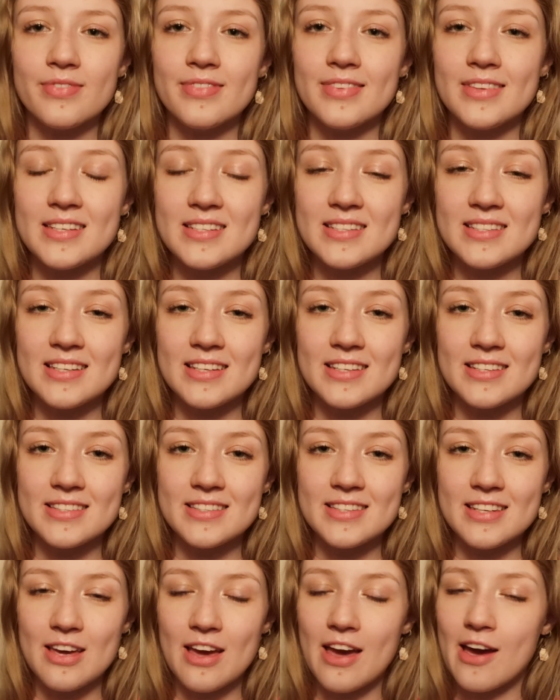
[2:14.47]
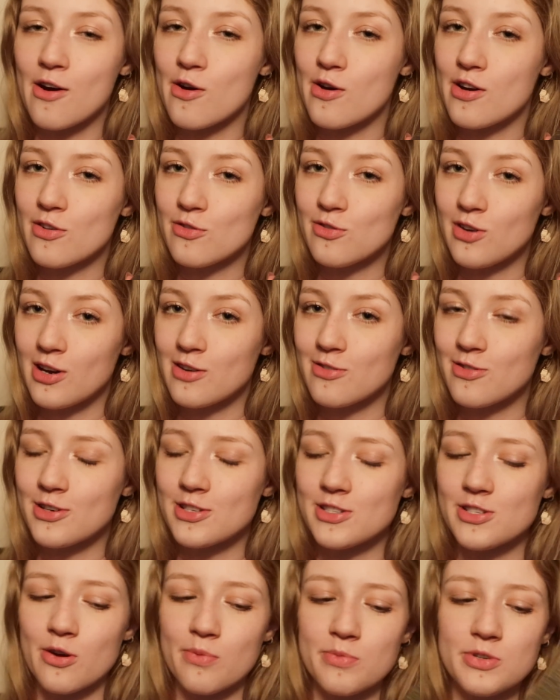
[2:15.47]
this is our very
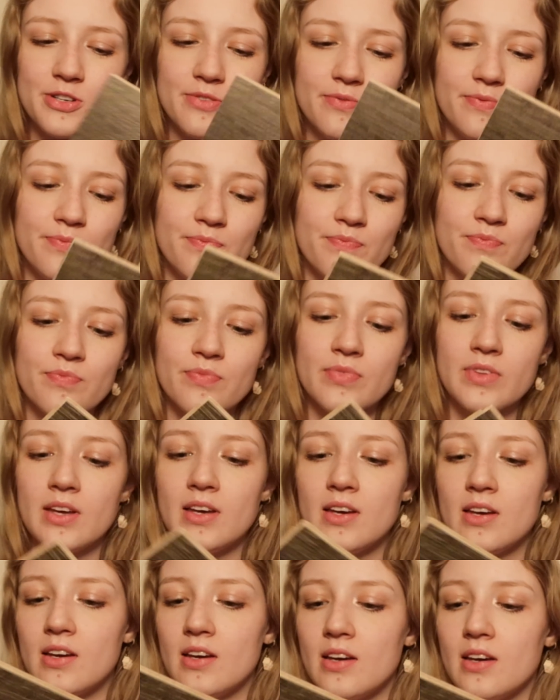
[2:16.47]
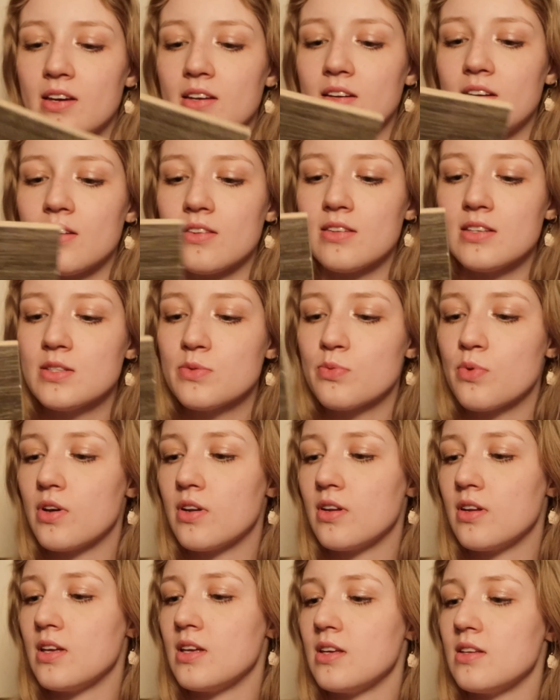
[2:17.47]
first option. Now this one
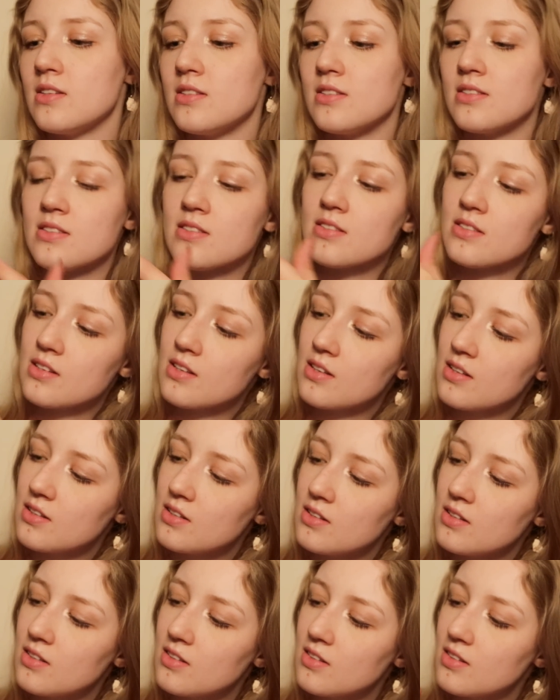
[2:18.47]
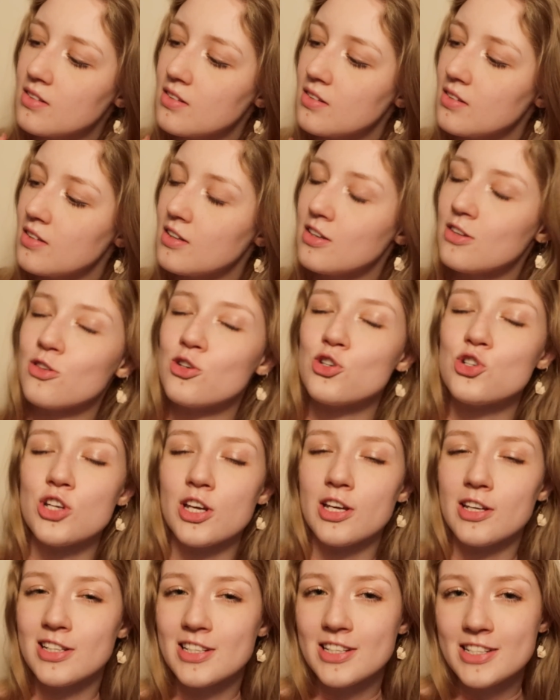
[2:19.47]
is in the
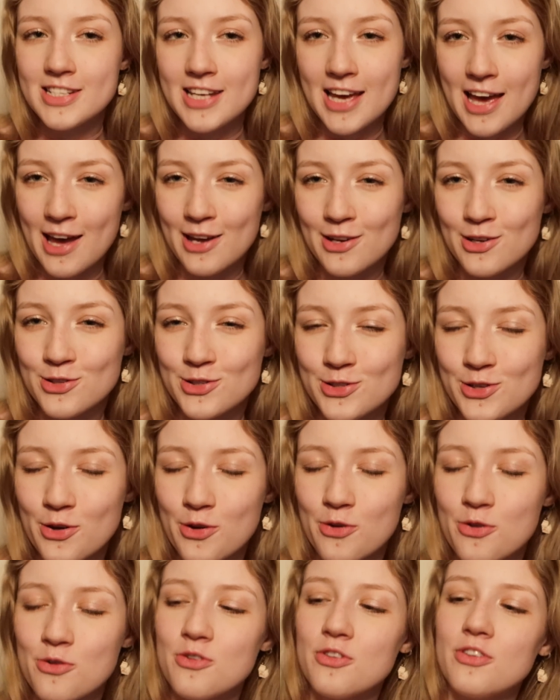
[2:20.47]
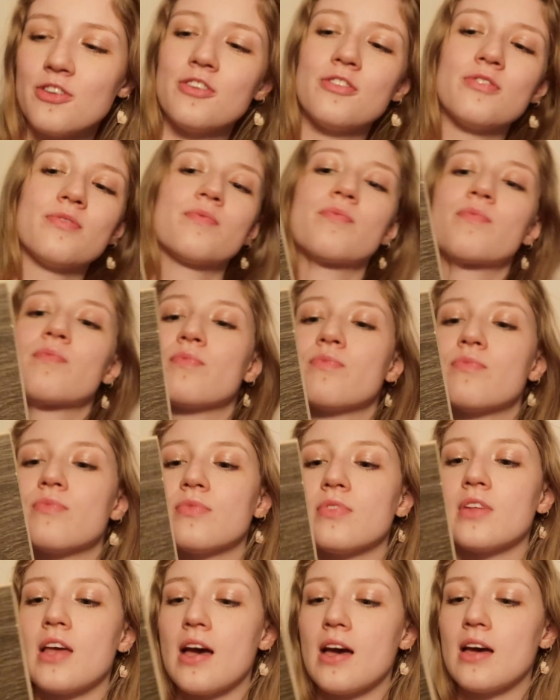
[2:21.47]
shade Tanner's Oak,
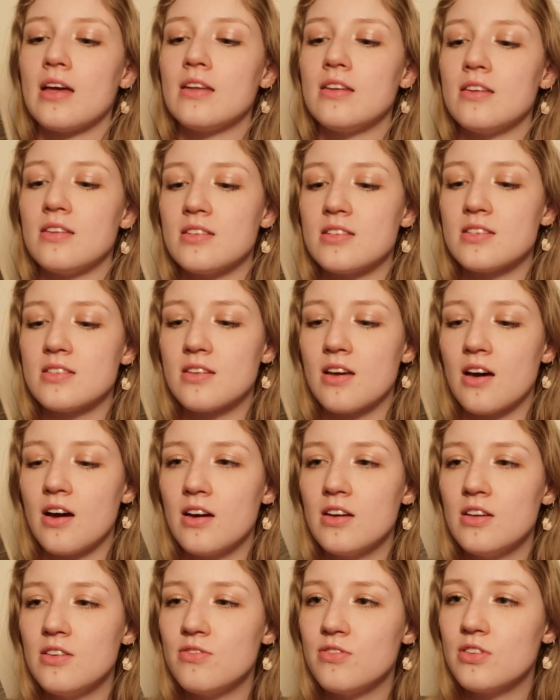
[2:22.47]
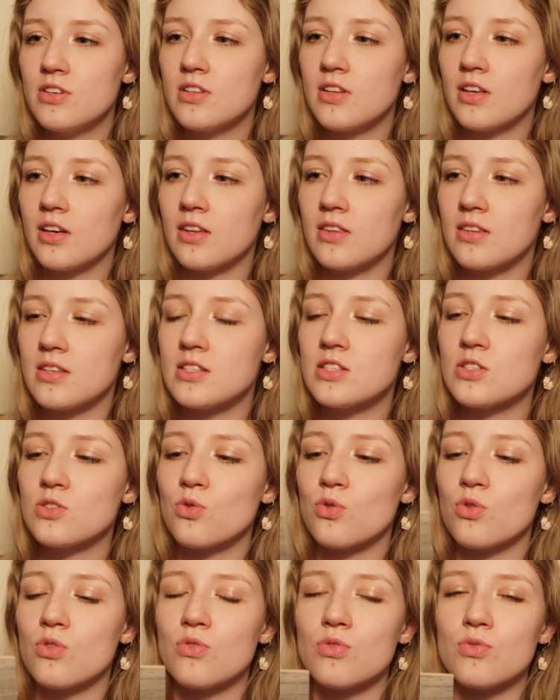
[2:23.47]
and I feel like this
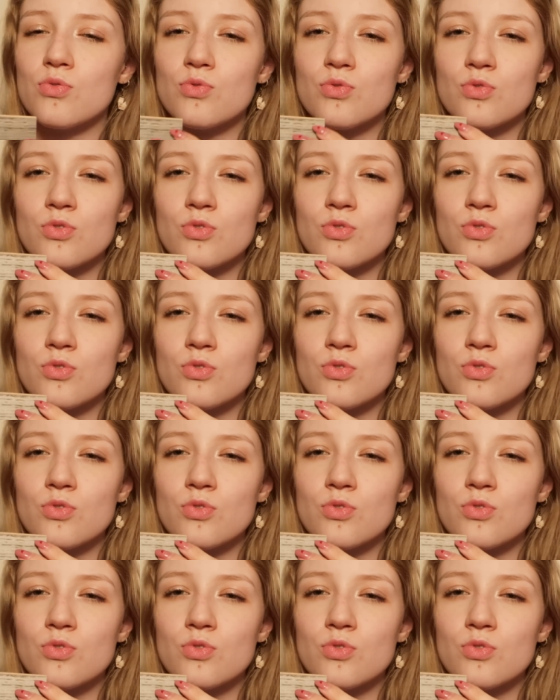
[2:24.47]
sort of